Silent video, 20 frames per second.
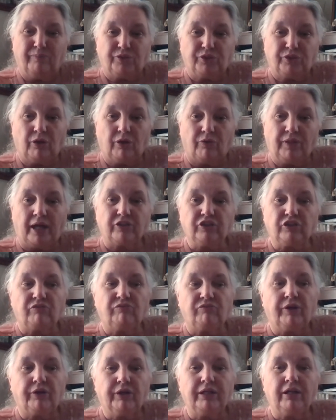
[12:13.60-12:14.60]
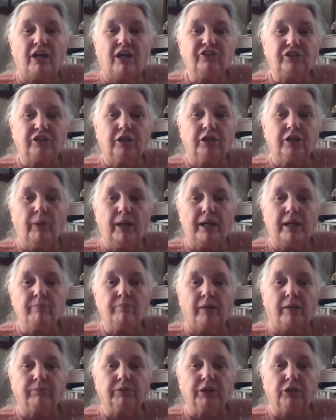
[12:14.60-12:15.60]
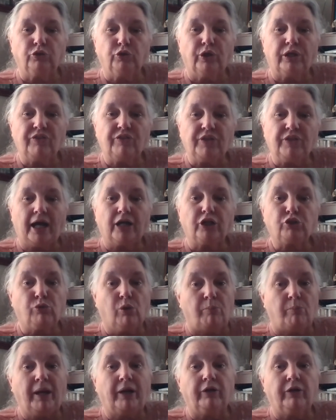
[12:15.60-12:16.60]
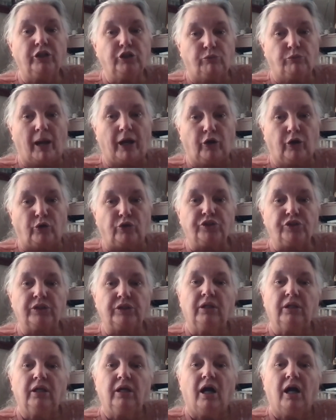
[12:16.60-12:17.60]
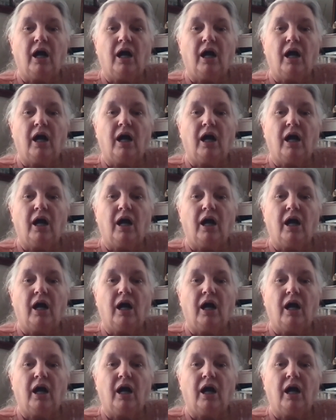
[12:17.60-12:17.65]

So that's very nice to go in and be able to look at the actual marriage records.